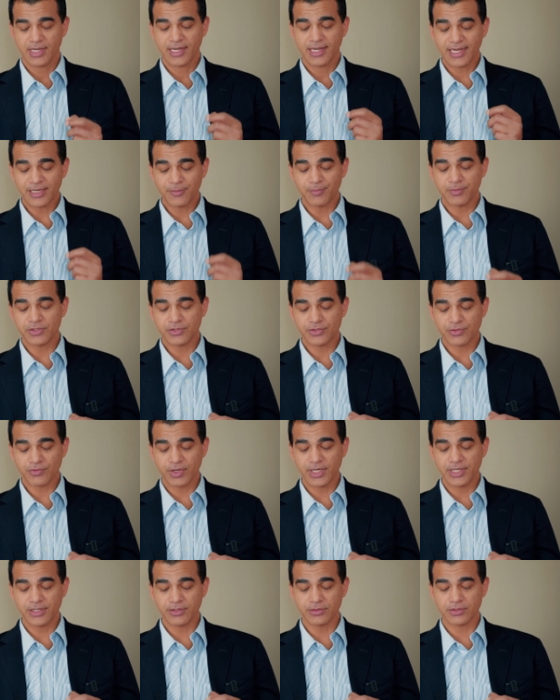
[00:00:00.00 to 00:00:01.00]

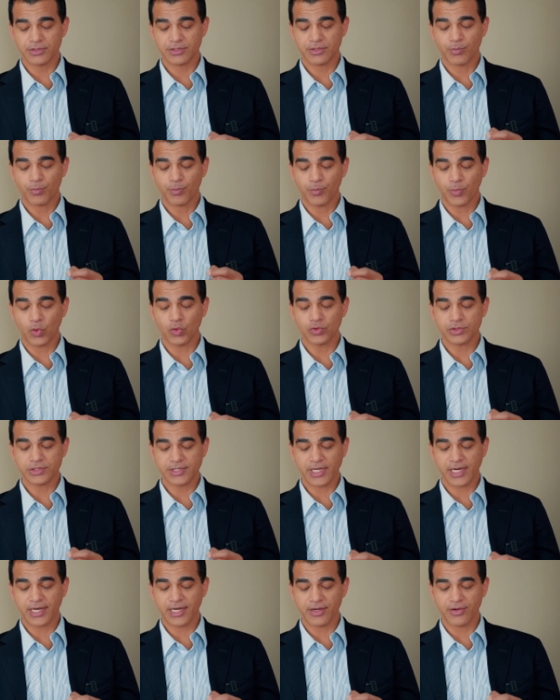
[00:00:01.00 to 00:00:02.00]
Administrators,
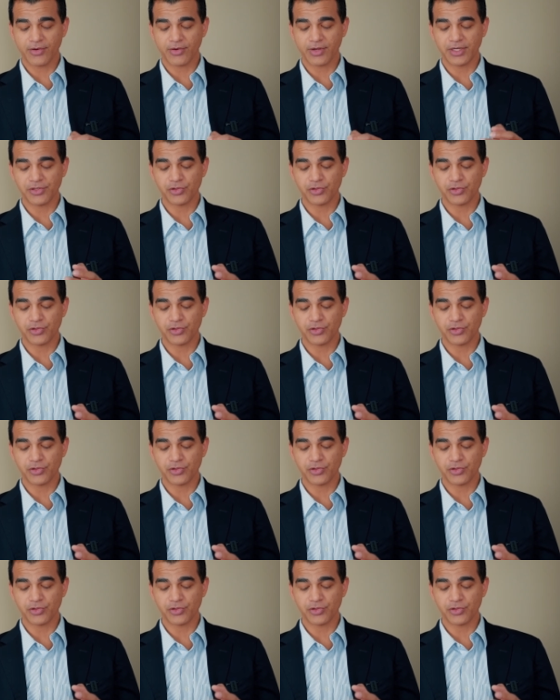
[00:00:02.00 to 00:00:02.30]
post-secondary